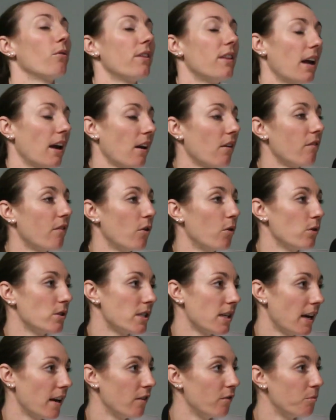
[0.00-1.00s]
thankful
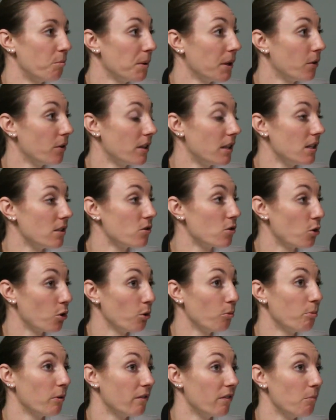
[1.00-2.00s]
to have built this
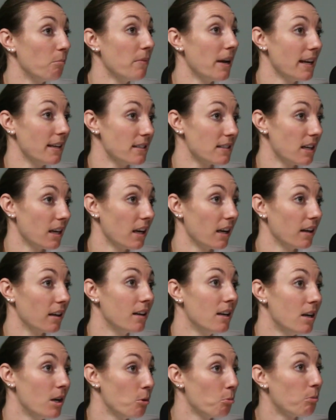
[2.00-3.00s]
group of amazing
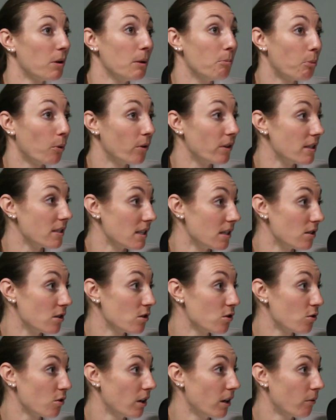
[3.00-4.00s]
people in this
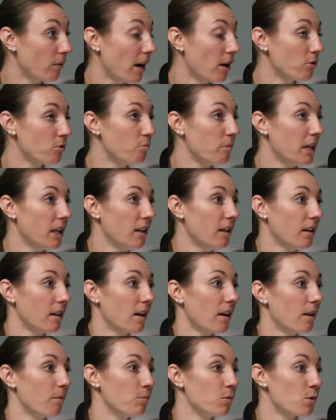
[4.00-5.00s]
industry around me.
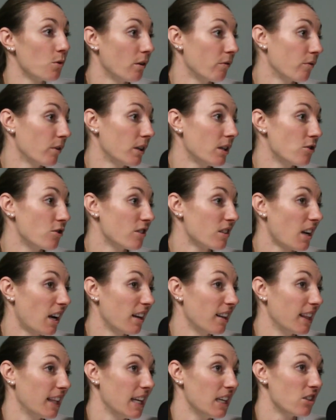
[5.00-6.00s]
So I've really just
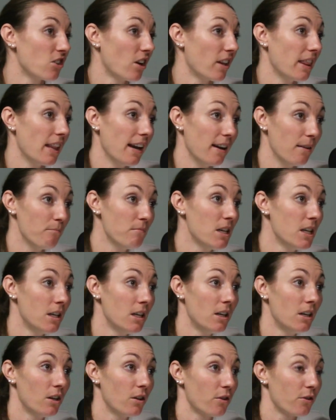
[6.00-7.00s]
kind of leaned on them
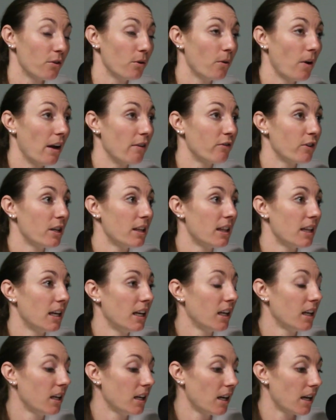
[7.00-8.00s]
through
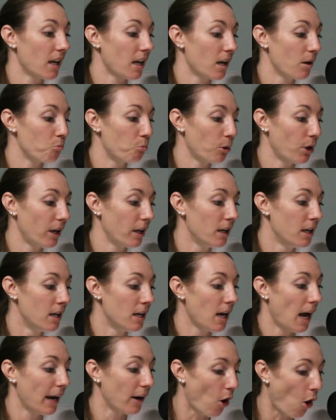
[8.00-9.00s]
everything. But
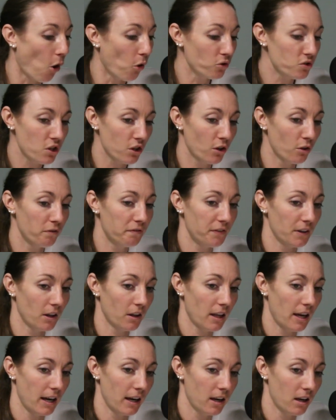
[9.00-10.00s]
I also feel
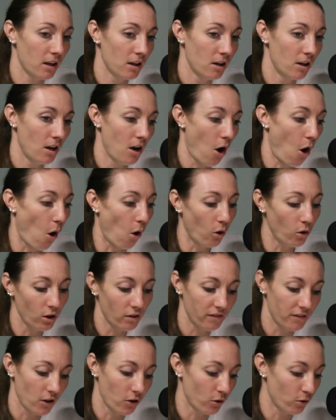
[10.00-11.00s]
like all
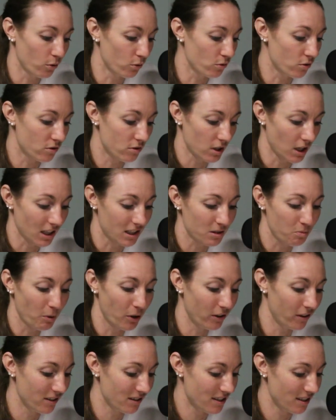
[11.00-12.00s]
of those
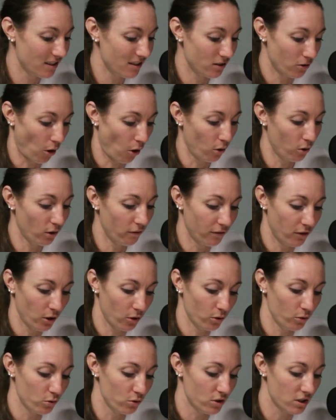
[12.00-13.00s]
experiences, all of
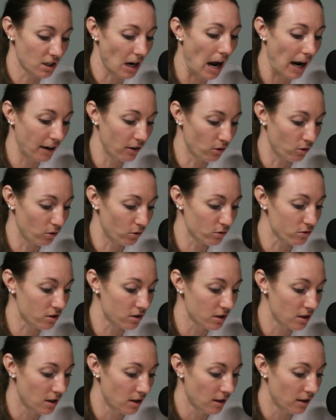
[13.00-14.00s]
those
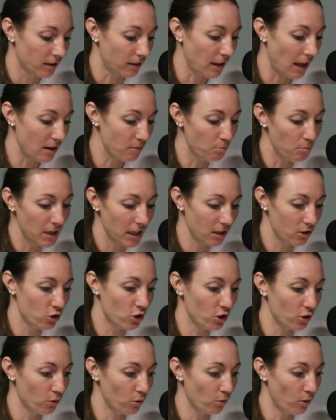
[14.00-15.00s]
titles led me
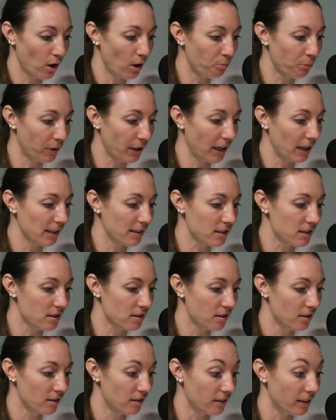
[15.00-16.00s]
to a
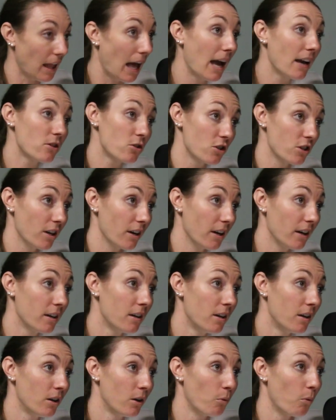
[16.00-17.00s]
place last year
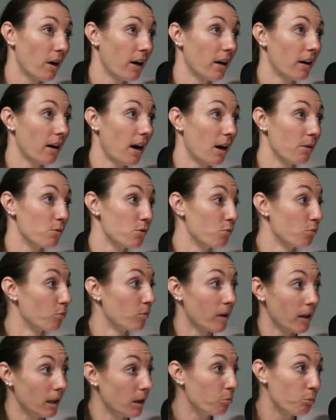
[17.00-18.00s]
where I was
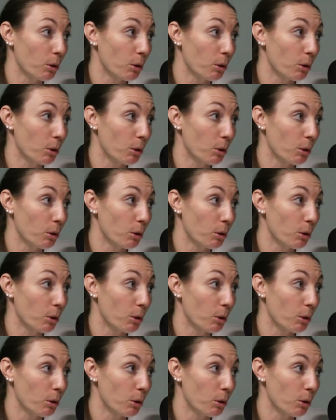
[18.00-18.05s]
really